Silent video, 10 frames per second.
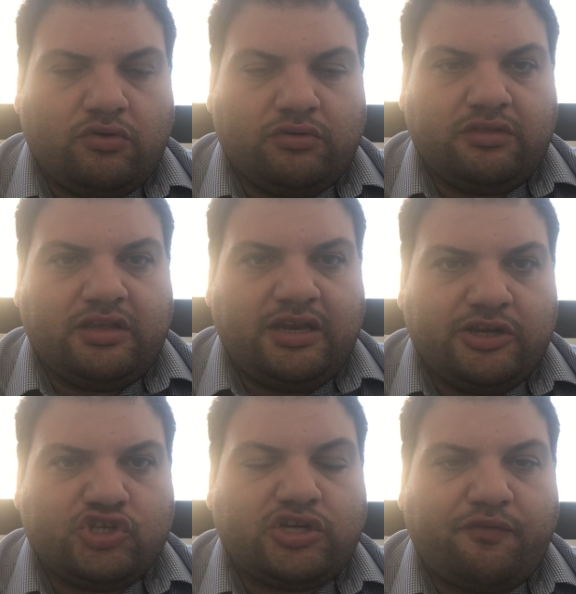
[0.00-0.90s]
on the
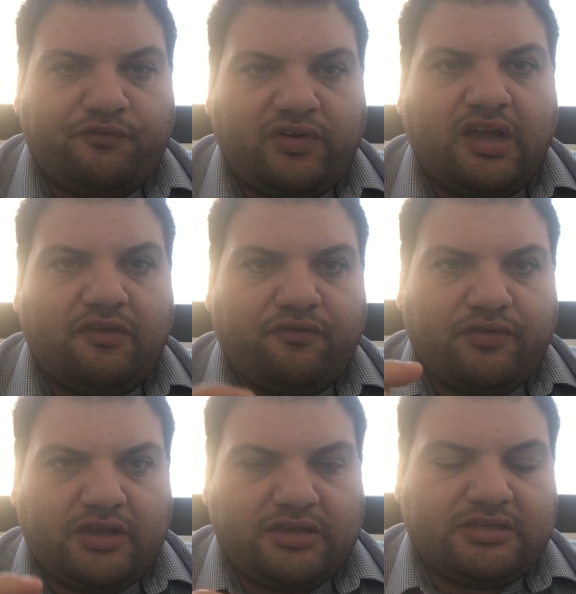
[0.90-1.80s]
lecture 5
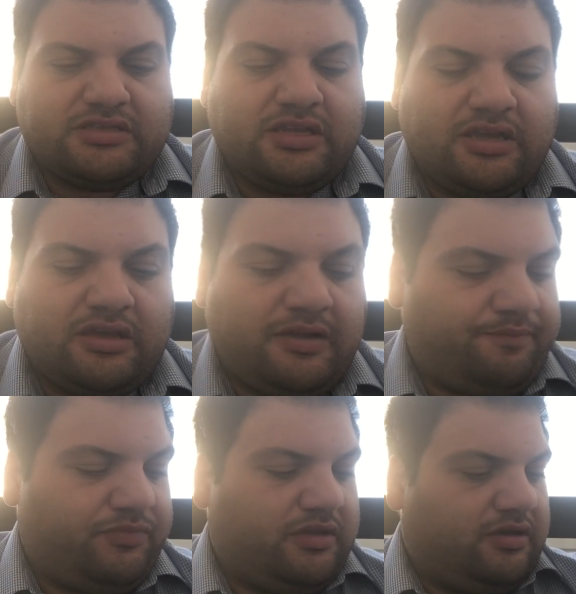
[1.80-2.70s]
as, uh,
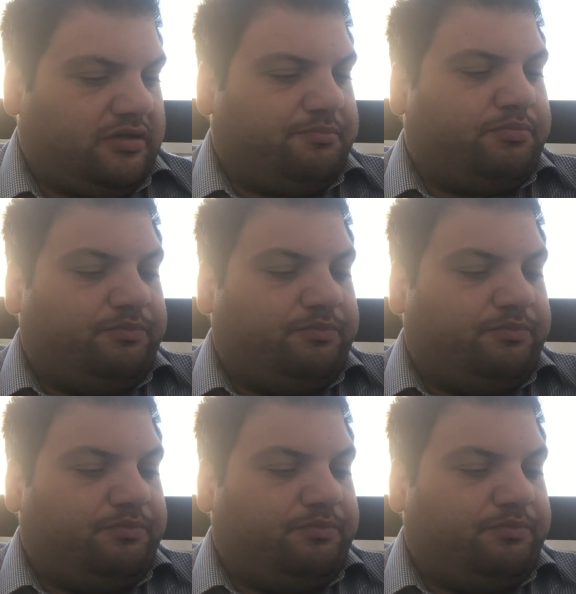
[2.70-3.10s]
uh, uh,